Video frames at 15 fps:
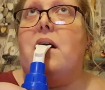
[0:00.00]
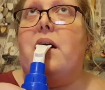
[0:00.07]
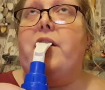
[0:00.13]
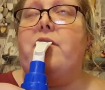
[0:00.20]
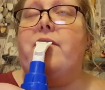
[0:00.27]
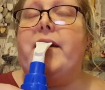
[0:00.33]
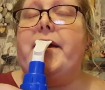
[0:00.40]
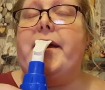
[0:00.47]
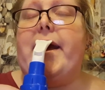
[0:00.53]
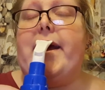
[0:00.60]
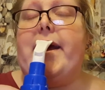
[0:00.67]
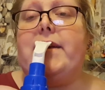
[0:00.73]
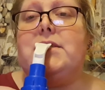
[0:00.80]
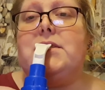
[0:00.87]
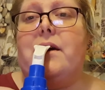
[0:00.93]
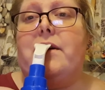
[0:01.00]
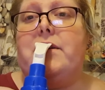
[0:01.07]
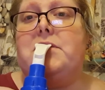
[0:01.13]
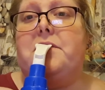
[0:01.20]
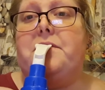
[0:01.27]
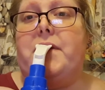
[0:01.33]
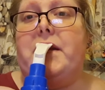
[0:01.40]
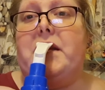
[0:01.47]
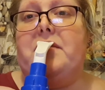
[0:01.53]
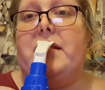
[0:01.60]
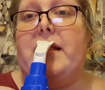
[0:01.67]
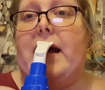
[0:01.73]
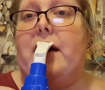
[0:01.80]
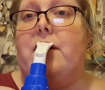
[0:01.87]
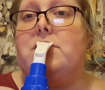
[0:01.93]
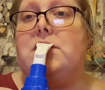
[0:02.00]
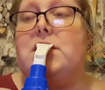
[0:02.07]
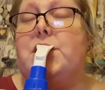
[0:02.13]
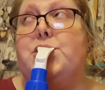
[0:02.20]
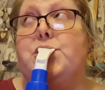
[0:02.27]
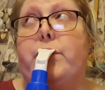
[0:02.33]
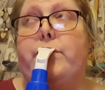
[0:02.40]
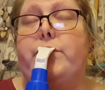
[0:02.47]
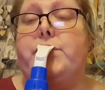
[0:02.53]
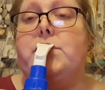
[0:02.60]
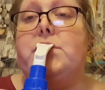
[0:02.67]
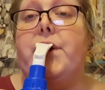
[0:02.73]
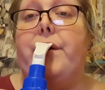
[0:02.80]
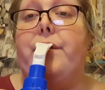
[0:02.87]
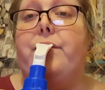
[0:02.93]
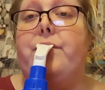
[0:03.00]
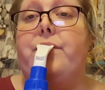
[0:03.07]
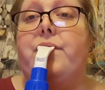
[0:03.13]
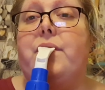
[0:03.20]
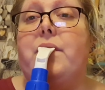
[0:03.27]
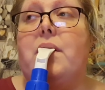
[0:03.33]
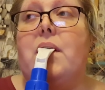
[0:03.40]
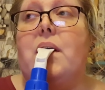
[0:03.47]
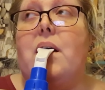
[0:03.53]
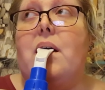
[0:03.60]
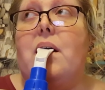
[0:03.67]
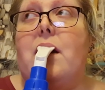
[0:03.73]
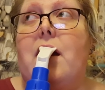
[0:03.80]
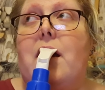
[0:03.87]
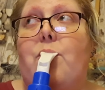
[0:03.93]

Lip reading: I already get anxiety for leaving the house, and so does Soph.